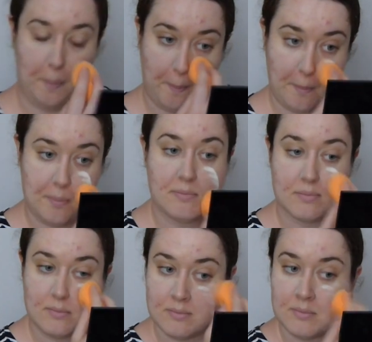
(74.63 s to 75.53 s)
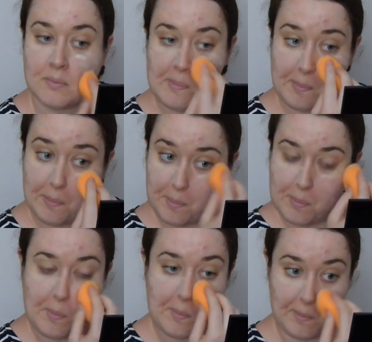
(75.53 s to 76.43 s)
In the 1930s, it was
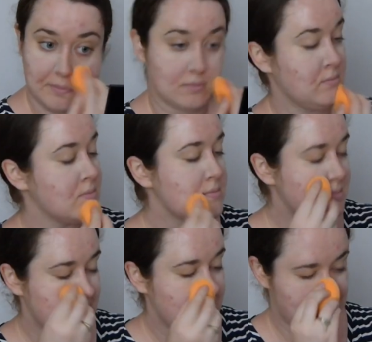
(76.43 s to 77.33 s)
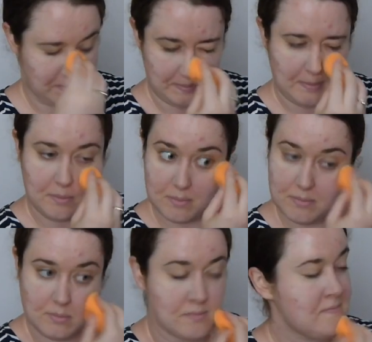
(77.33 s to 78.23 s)
often quite common for beauty
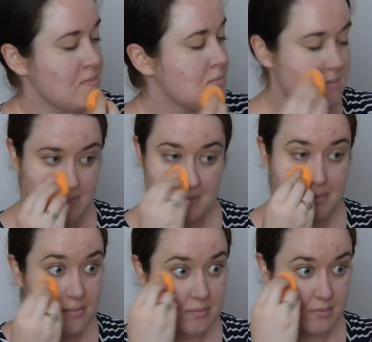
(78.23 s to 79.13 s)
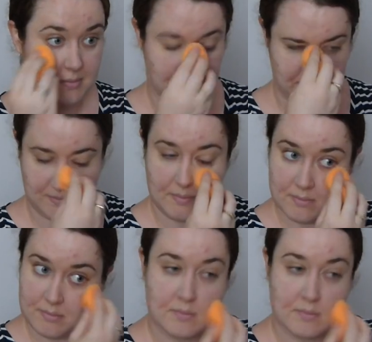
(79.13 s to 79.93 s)
trends to be inspired by film